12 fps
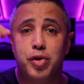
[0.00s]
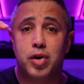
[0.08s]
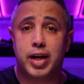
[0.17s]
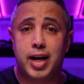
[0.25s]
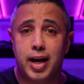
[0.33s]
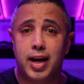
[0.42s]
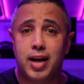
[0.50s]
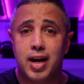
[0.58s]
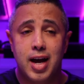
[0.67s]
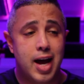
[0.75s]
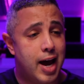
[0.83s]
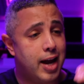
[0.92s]
your kick
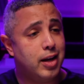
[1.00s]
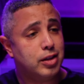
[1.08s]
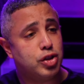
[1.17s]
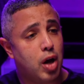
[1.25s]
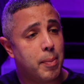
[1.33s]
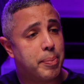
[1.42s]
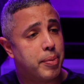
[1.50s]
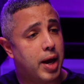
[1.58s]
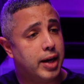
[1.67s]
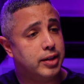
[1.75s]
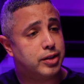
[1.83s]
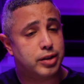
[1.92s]
and your sub
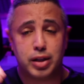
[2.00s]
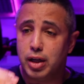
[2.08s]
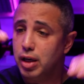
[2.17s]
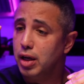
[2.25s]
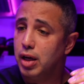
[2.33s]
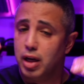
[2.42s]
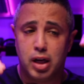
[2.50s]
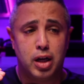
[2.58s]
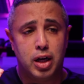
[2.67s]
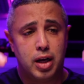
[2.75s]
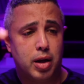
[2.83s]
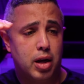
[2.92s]
bass.
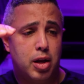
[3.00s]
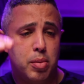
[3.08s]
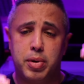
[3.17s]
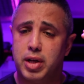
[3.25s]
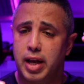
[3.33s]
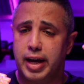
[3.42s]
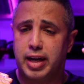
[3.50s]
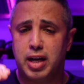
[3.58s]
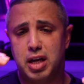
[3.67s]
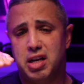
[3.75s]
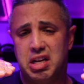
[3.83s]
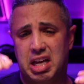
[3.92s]
A little bit like
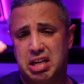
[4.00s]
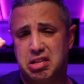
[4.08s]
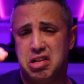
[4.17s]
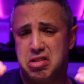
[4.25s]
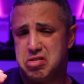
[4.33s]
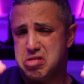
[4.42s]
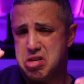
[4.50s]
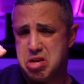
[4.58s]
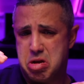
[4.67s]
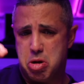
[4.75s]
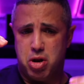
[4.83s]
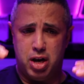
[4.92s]
this,
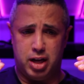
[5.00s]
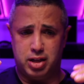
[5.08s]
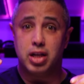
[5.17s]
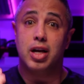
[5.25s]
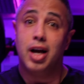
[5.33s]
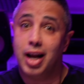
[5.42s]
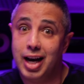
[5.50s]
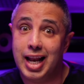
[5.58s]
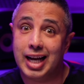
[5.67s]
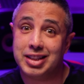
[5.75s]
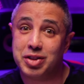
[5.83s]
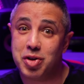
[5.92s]
like this.
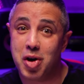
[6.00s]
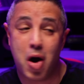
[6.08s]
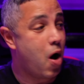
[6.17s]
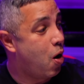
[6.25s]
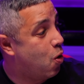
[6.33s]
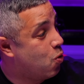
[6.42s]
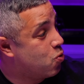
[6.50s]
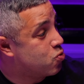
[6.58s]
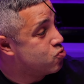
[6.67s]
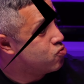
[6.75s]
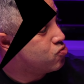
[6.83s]
Let's go!